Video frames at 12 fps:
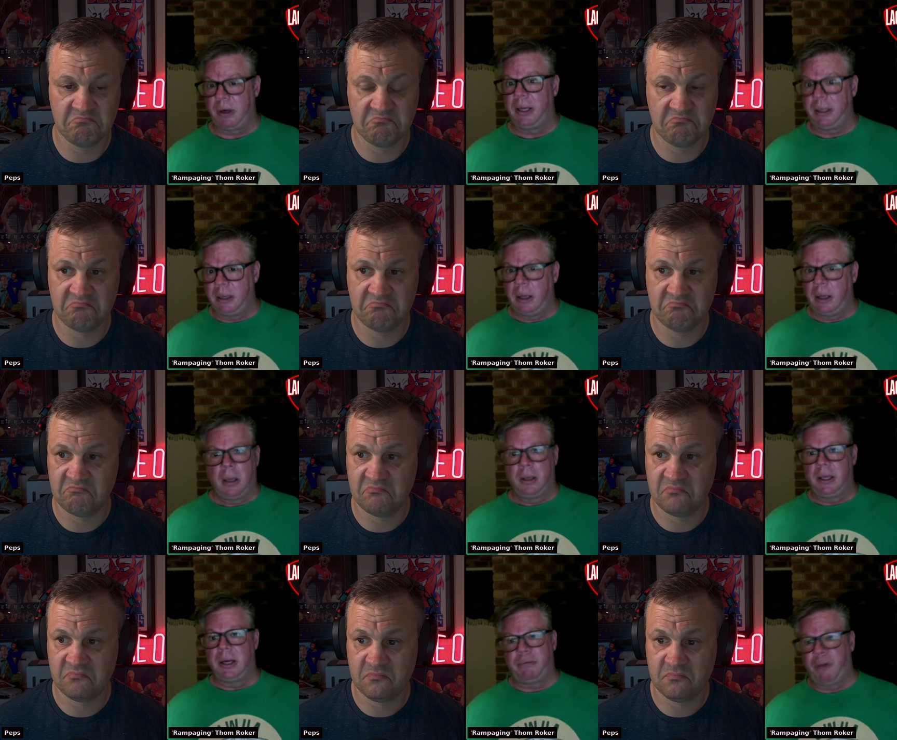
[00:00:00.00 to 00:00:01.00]
Speaker 1: really
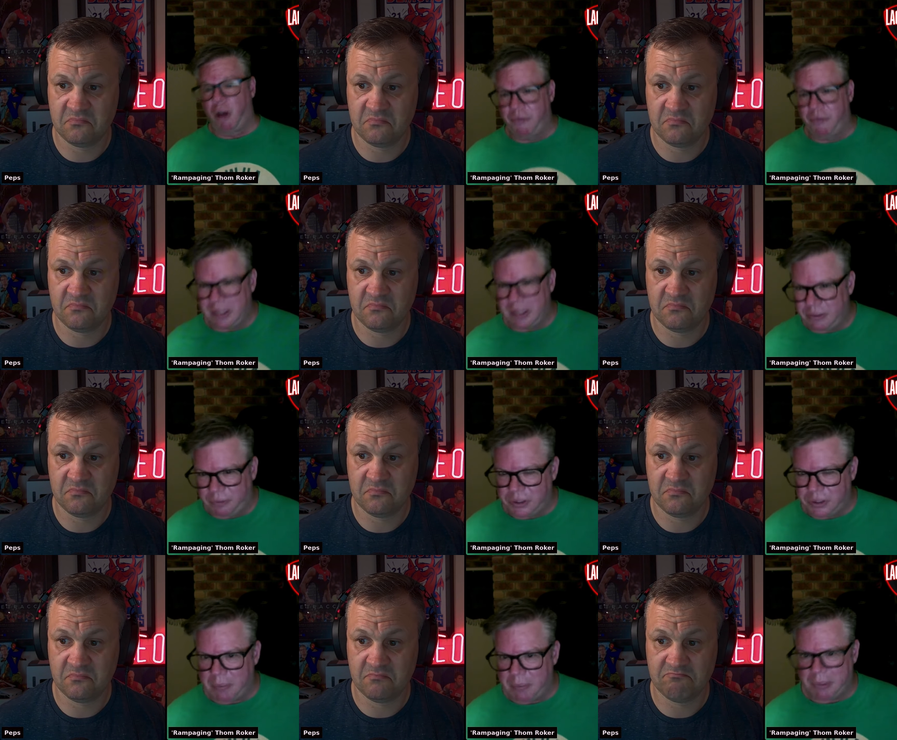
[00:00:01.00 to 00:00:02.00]
make 5 in his
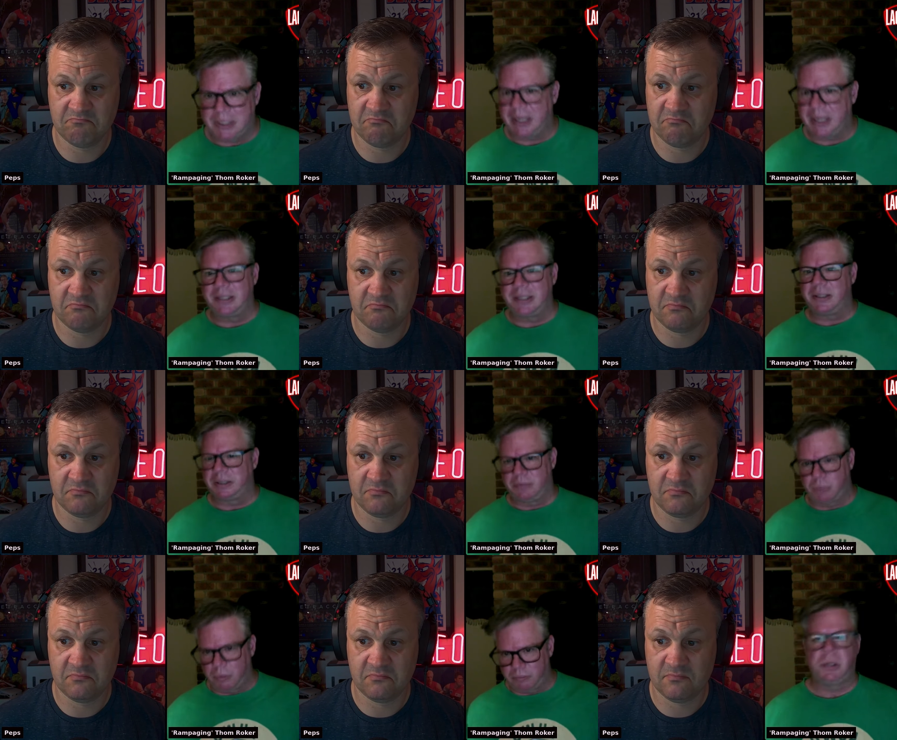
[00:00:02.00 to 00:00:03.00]
first couple of
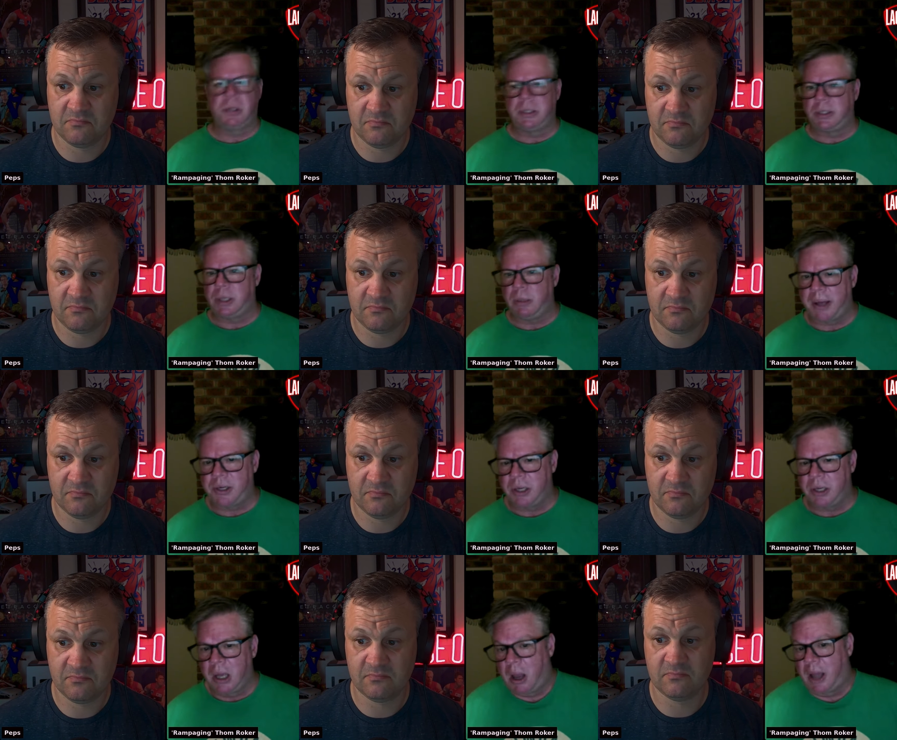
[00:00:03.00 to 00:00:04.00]
seasons. Wasn't too
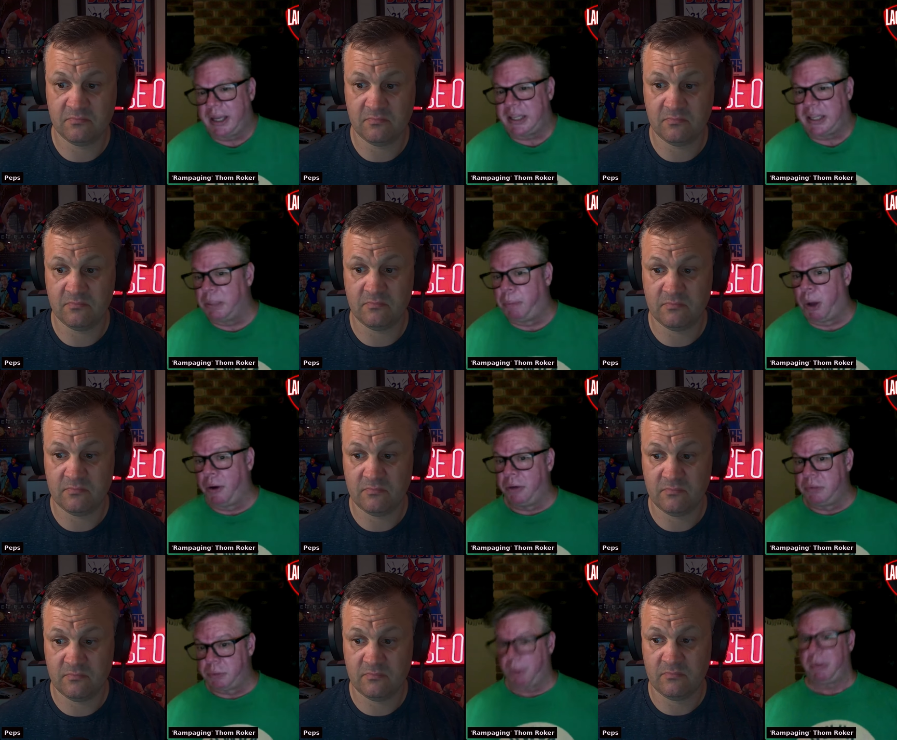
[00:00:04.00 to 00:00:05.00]
much. I guess the Bont
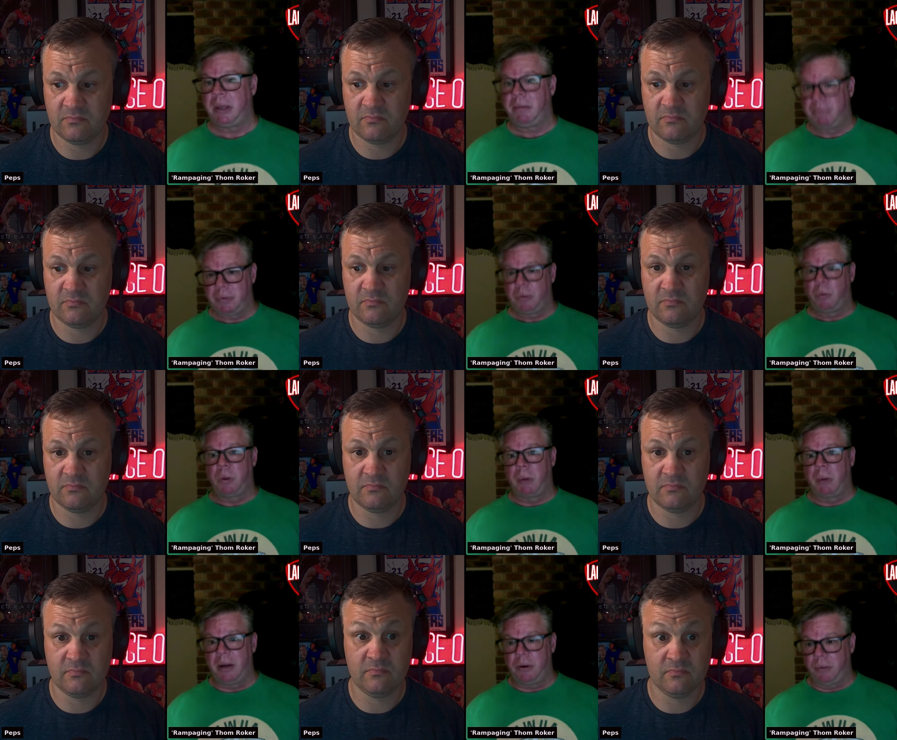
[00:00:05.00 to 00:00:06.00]
was probably the
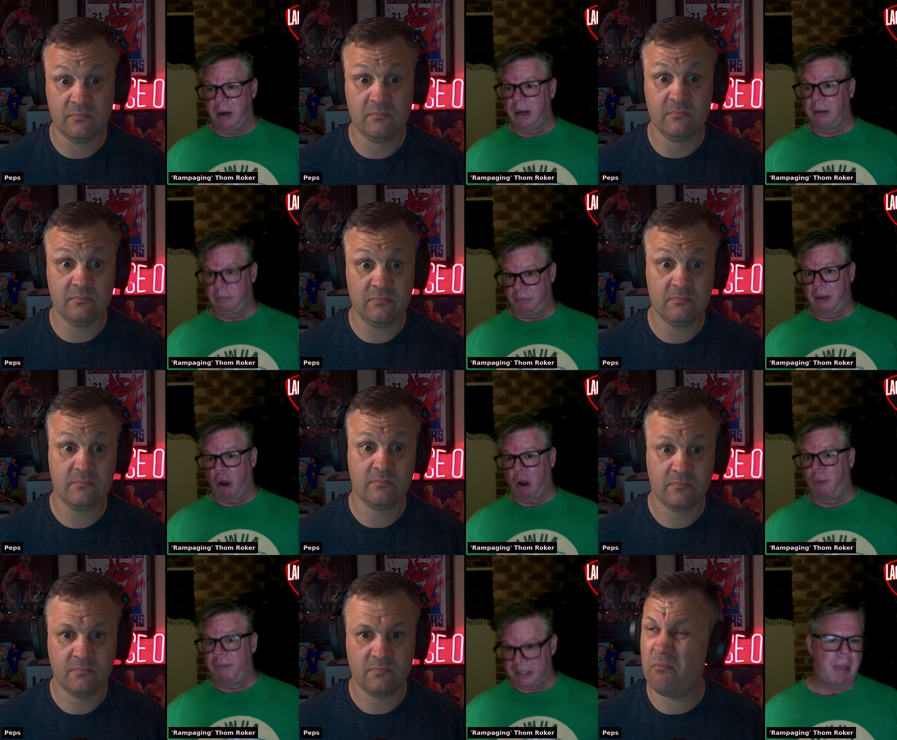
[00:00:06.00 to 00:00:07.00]
one that
Speaker 2: really
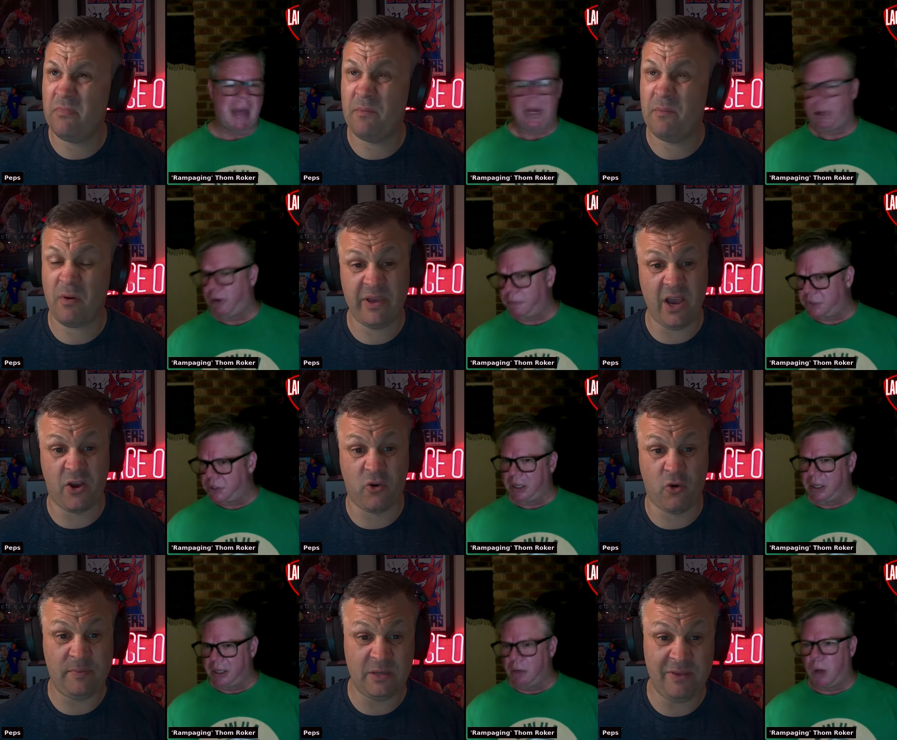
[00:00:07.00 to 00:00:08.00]
of that. Paddy You'd probably go
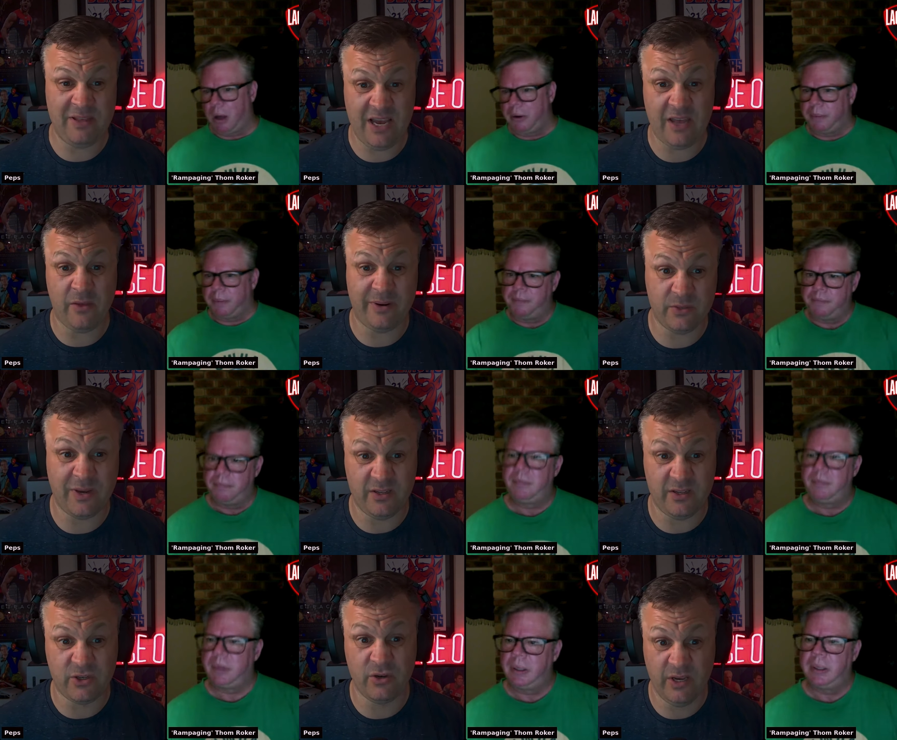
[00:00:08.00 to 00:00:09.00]
Cripps would be the other one as
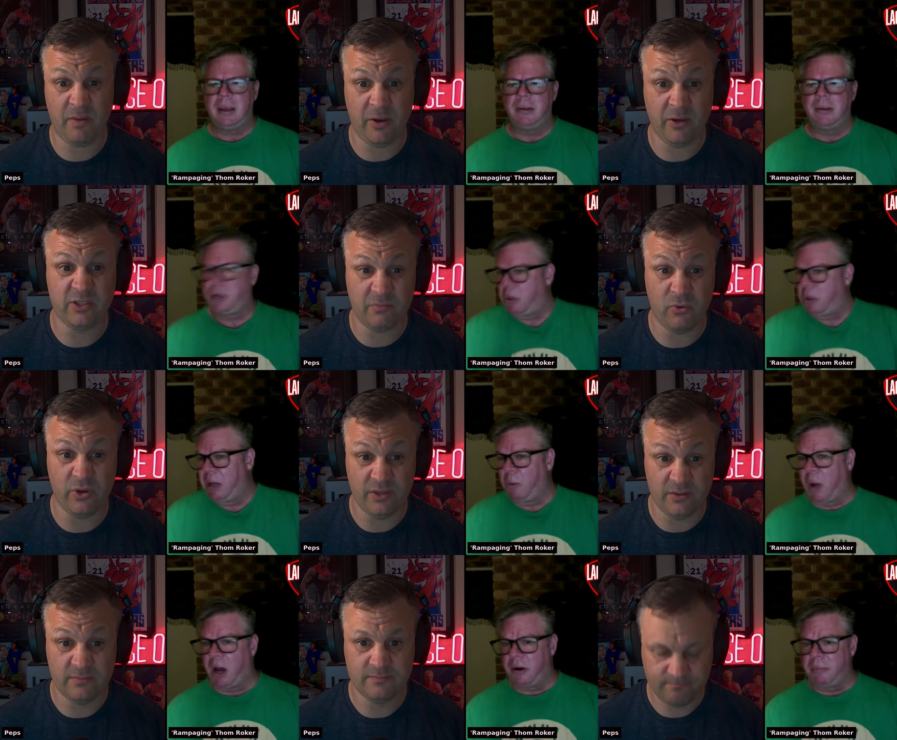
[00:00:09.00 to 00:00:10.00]
well too. Will
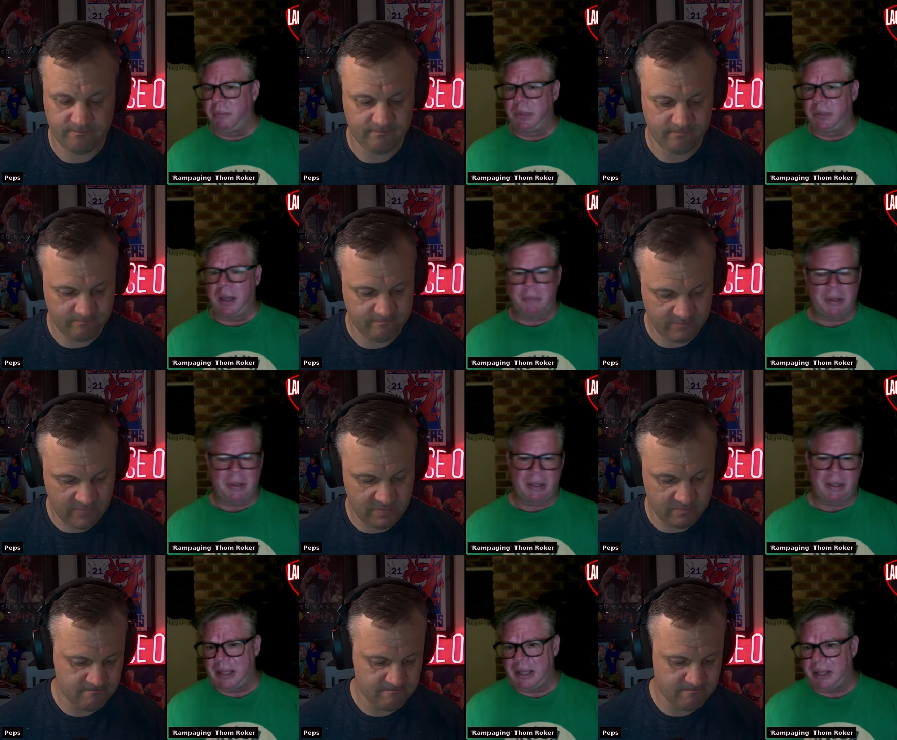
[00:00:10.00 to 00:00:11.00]
Speaker 1: Wilder,
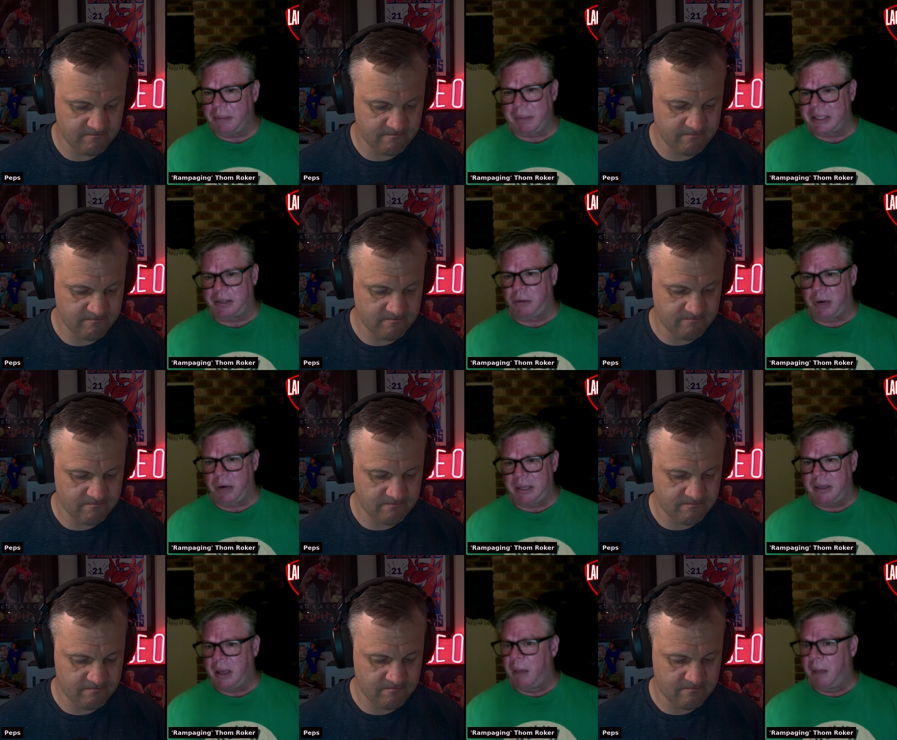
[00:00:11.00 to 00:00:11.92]
they're the best 3